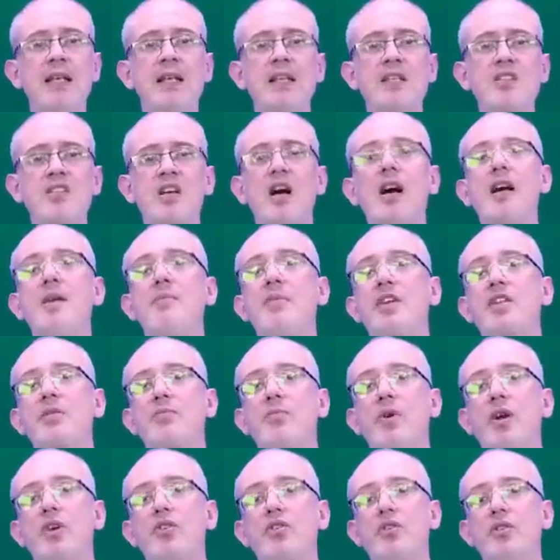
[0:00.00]
Time
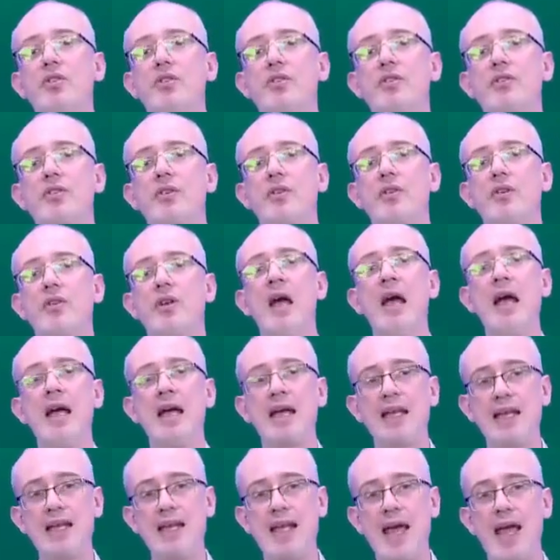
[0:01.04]
expressions.
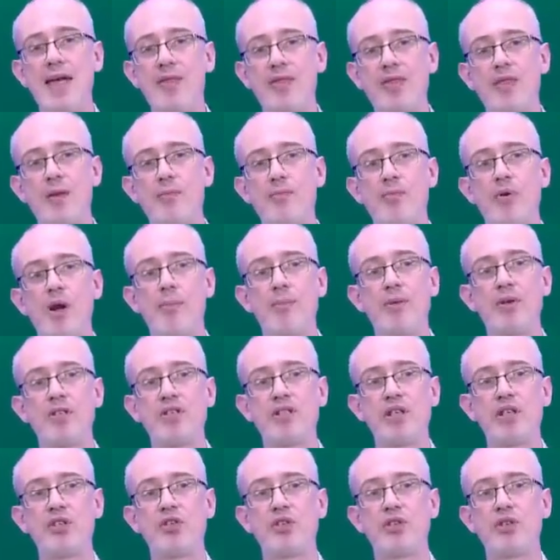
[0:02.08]
Get the
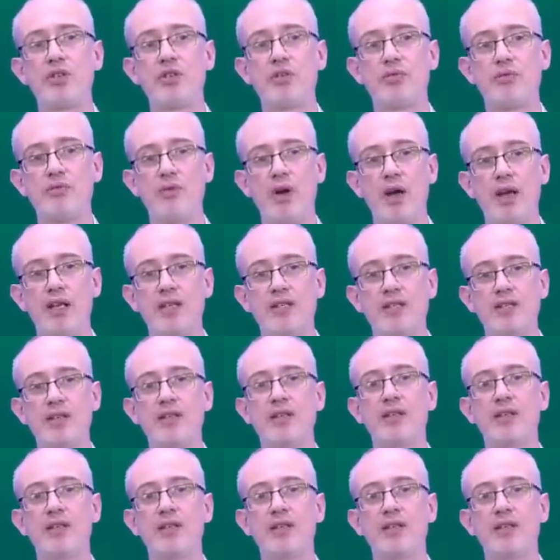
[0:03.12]
prepositions right.